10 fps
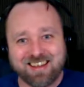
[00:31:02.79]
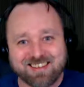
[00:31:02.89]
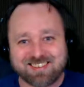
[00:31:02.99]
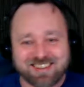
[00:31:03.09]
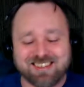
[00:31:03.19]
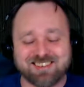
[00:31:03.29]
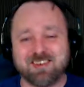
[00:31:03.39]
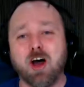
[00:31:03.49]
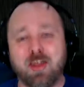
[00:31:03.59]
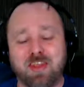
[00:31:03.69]
It's
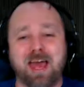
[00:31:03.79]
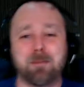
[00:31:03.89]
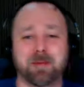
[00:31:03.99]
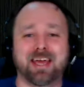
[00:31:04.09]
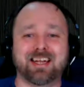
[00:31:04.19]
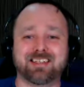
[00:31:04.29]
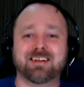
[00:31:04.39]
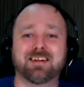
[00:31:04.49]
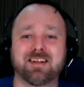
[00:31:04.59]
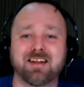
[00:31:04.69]
not that bad.
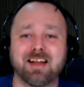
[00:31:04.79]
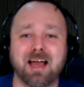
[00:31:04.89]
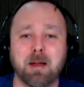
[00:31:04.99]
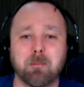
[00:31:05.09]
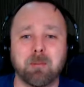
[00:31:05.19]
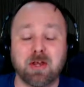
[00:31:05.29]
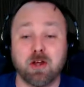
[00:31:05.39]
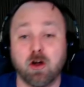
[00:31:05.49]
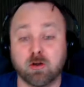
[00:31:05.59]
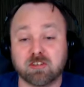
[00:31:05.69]
But
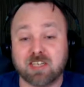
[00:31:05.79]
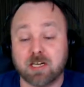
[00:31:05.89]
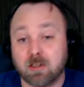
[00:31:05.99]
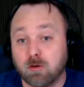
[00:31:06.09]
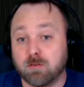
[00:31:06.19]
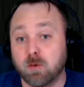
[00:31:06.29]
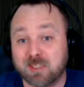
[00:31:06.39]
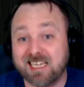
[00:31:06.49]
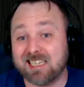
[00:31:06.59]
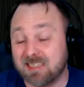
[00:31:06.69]
no, so there you go, folks.
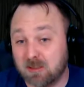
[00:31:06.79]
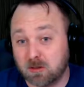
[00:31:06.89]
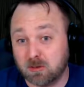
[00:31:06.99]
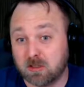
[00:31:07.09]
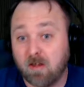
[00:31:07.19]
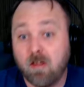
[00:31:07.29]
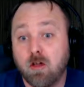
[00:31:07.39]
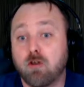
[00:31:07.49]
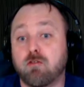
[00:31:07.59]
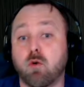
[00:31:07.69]
Destiny 2's
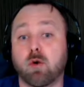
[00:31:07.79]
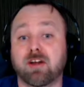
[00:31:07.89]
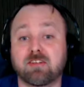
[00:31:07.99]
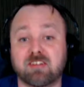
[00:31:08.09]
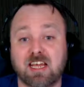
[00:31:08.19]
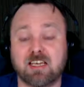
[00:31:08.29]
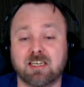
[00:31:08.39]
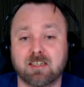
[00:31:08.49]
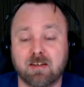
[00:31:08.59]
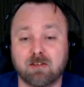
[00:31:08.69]

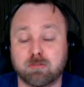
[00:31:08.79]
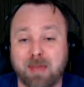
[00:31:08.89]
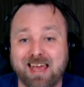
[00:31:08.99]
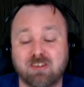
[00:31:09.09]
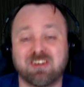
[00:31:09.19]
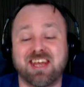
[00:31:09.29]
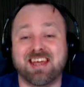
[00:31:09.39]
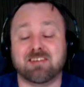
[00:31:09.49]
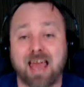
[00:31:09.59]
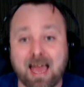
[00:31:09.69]
Forsaken expansion
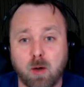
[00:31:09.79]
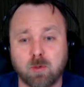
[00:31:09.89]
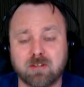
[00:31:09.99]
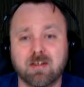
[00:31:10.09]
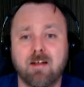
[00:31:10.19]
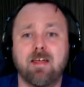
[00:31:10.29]
is out.